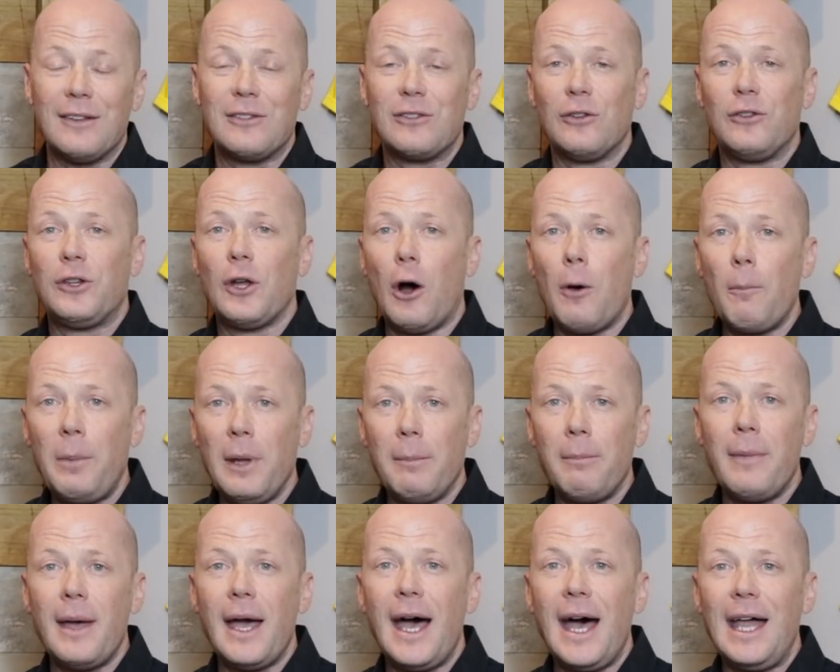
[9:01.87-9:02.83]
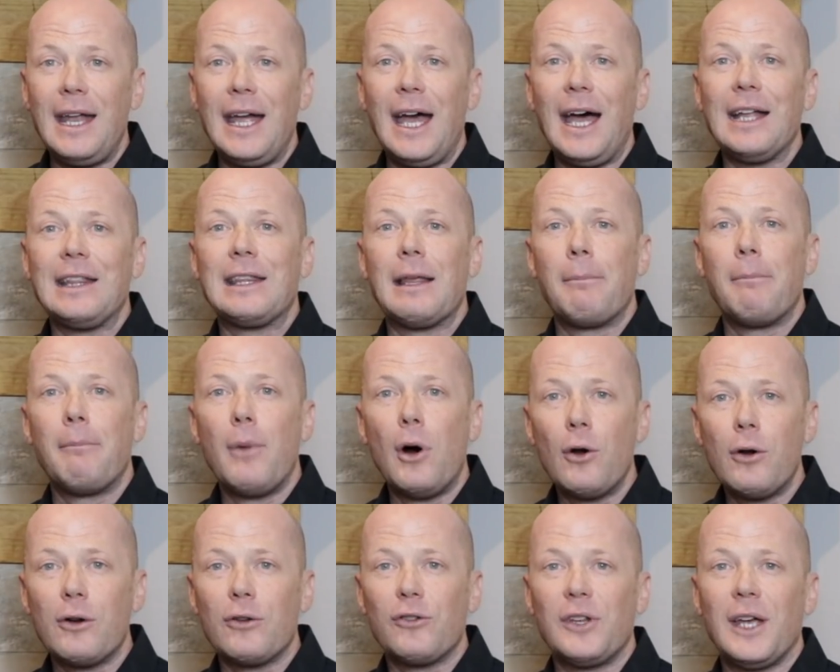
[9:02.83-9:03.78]
So don't be mad at the
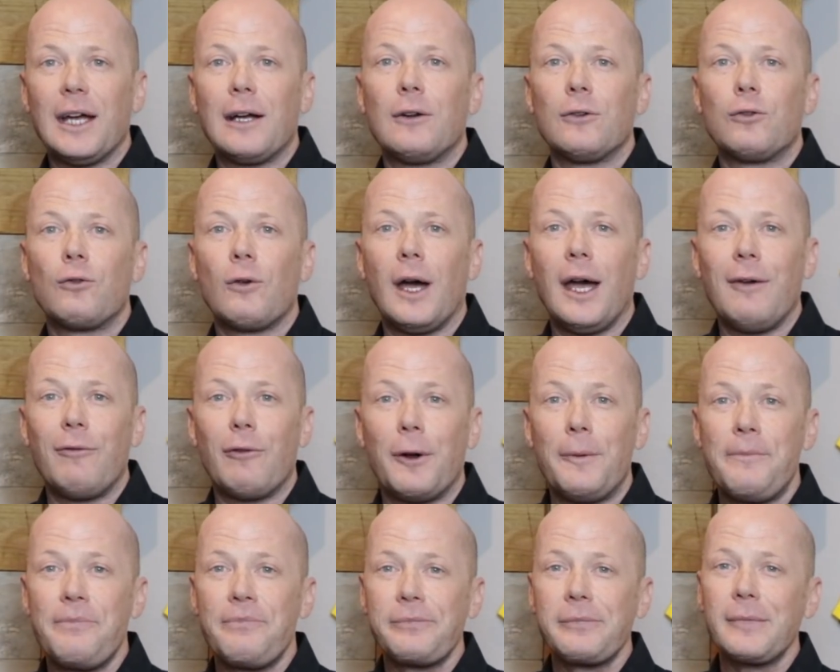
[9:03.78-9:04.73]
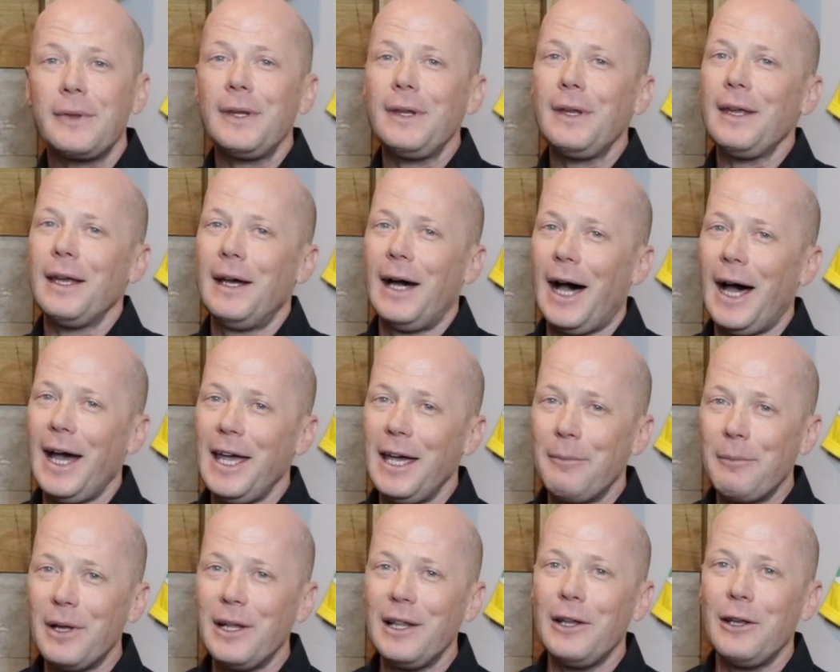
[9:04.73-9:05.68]
motorcycle driver. I
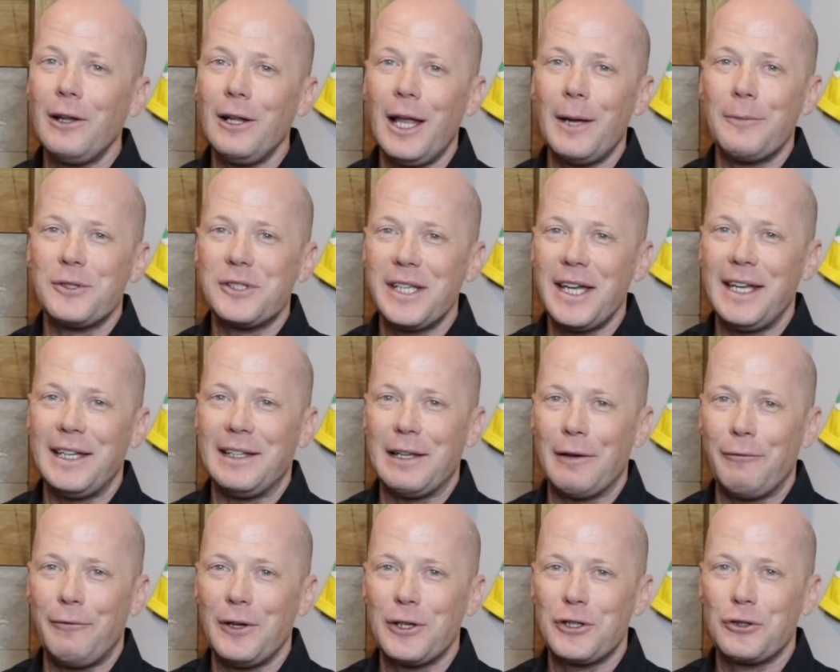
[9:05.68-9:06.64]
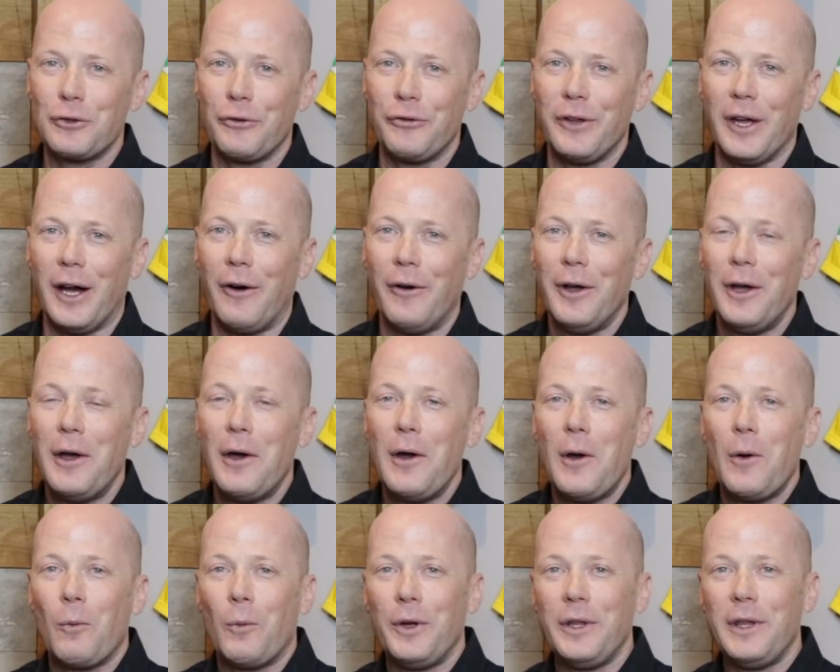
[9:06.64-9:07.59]
am a little upset at the officials though.
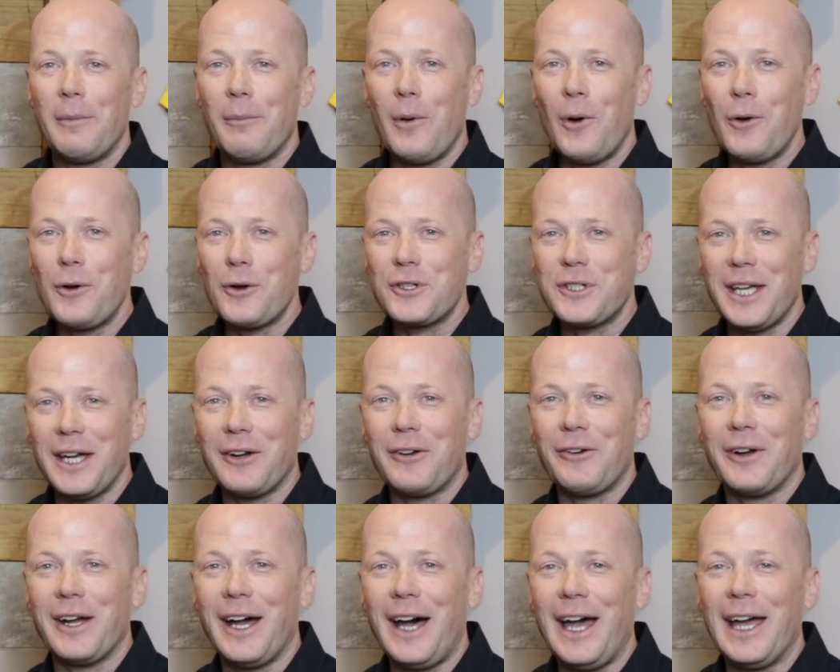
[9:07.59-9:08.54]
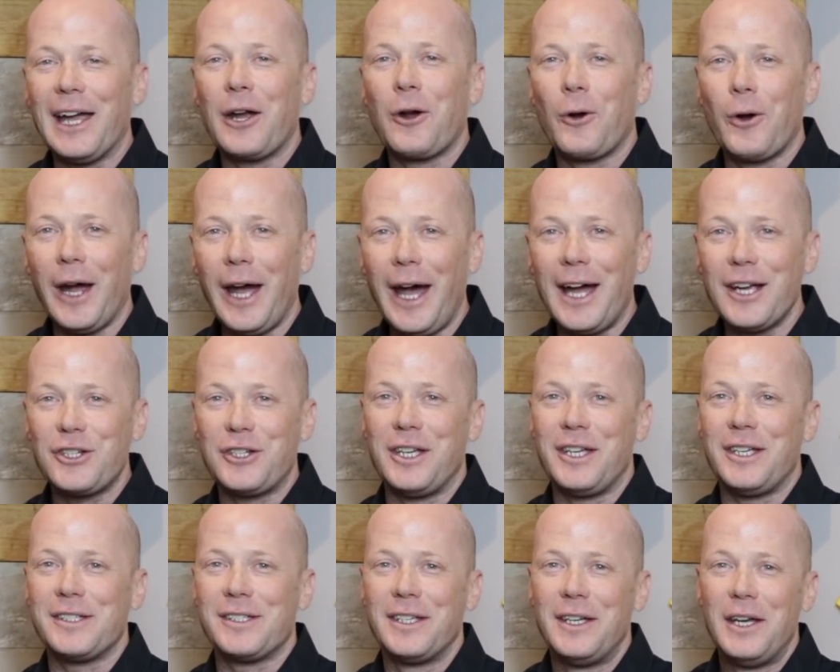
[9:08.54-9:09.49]
When the motorcycle guy
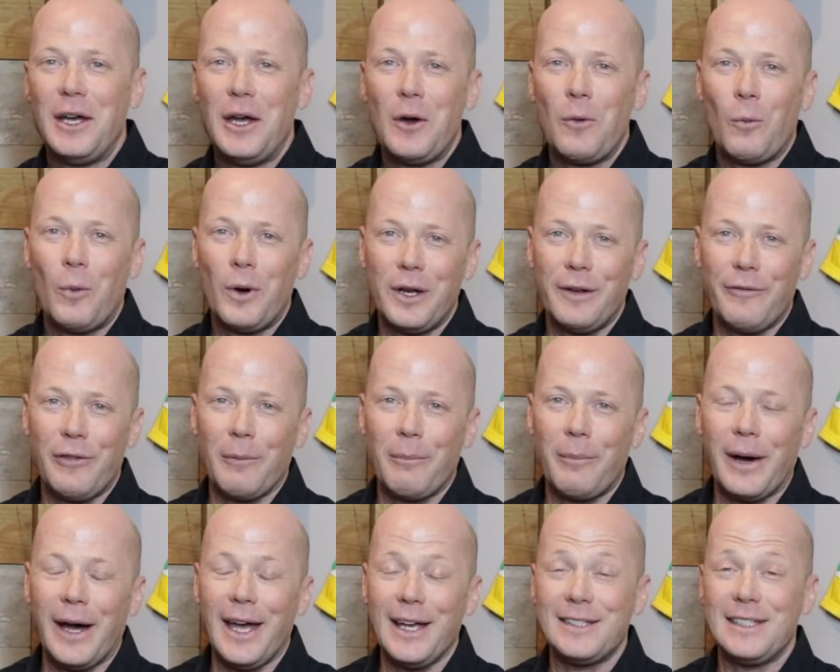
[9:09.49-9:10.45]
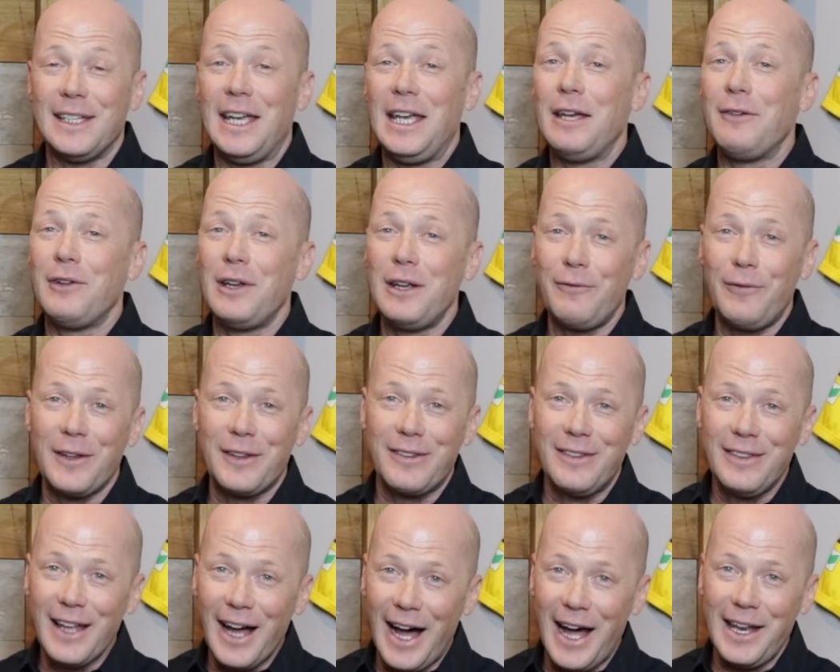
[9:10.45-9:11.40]
crashes one of the bikes, even if it's
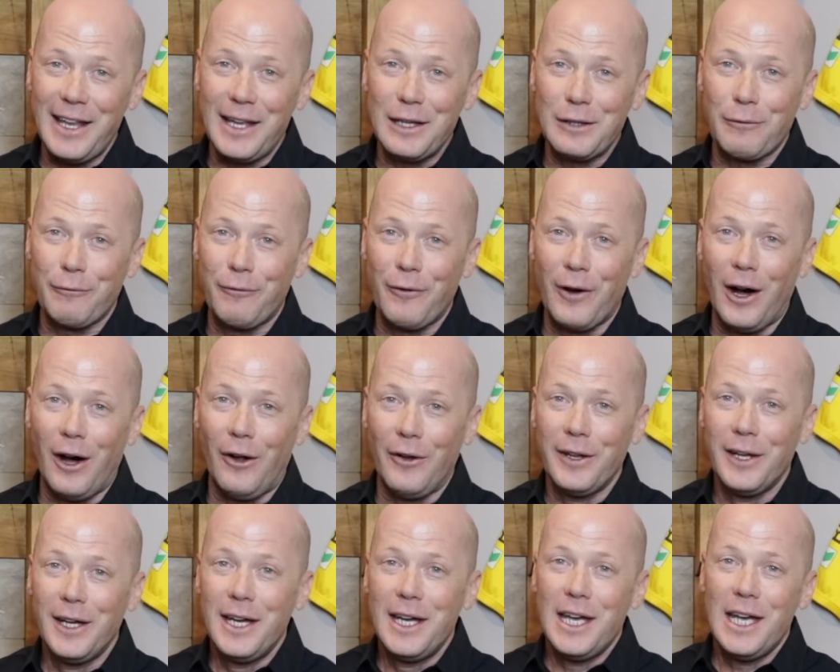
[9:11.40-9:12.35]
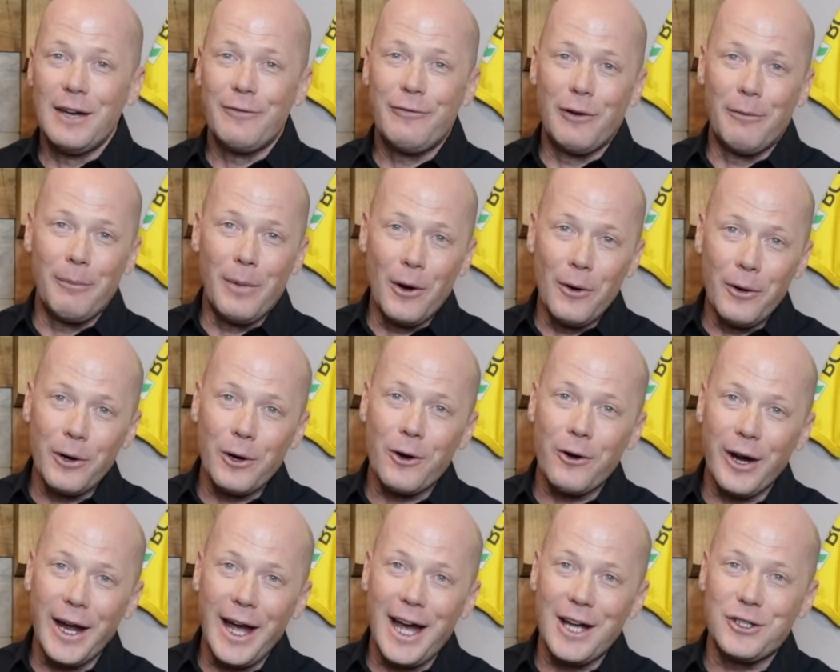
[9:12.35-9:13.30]
not his fault, if a motor
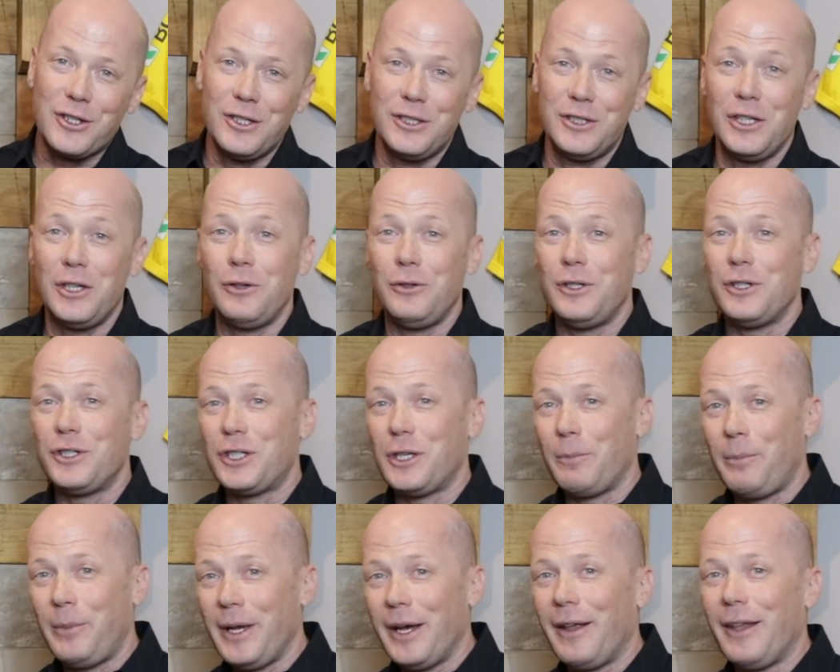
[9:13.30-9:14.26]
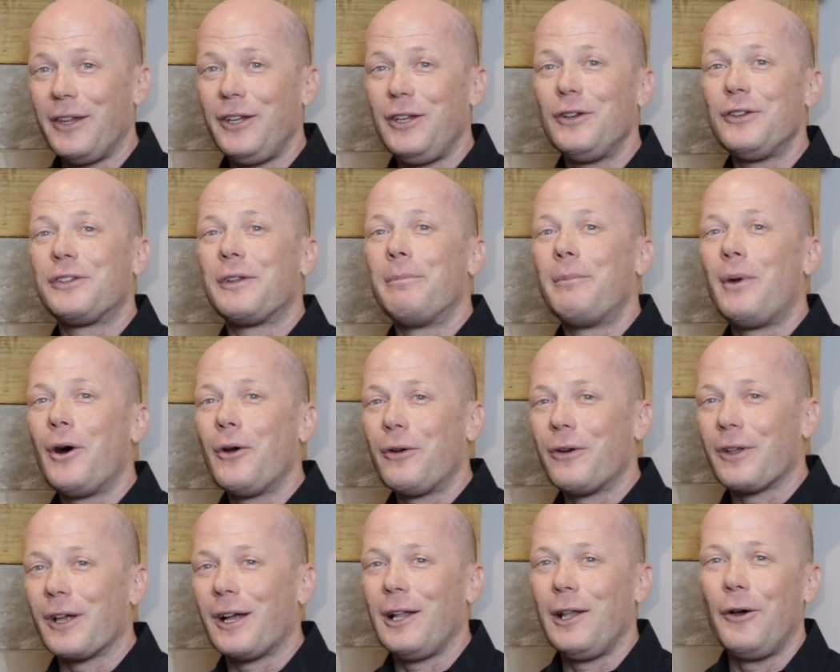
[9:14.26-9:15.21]
crashes you, you should be able to use the motor
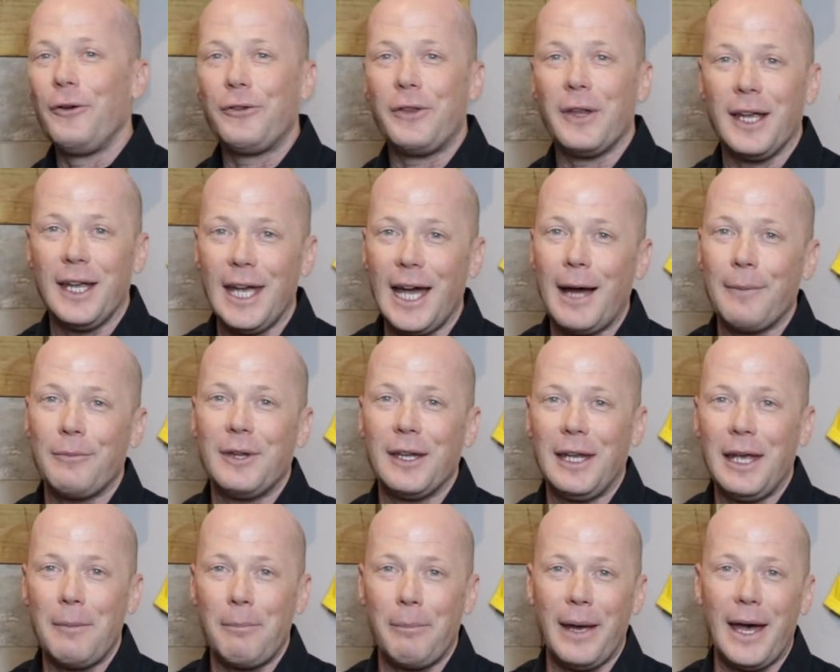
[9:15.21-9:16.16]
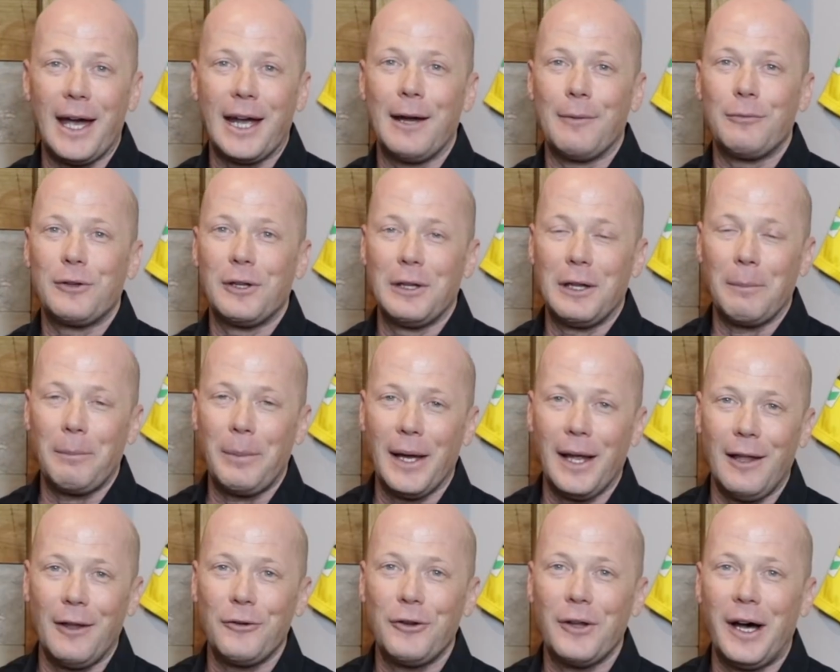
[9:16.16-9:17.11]
to close the gap to get back up to the
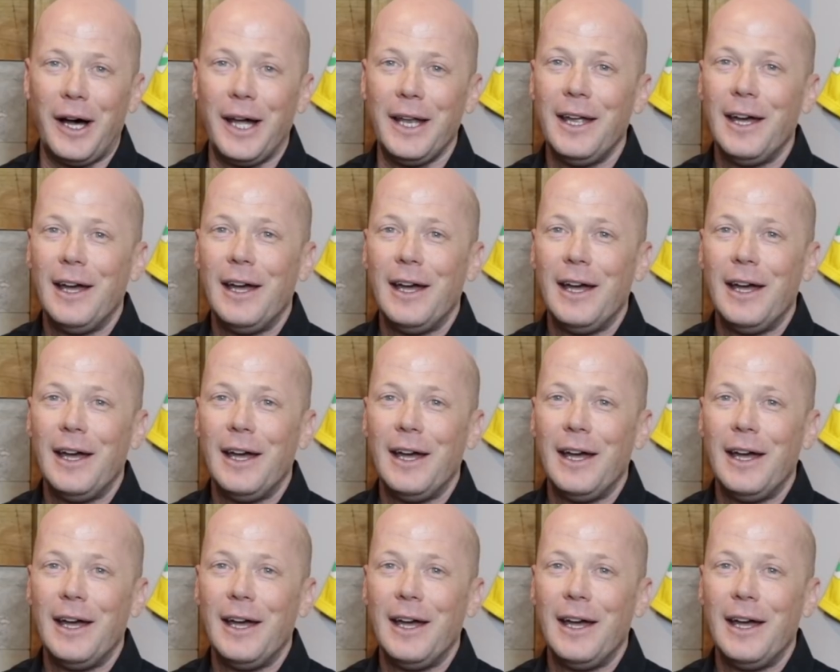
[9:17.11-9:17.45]
peloton.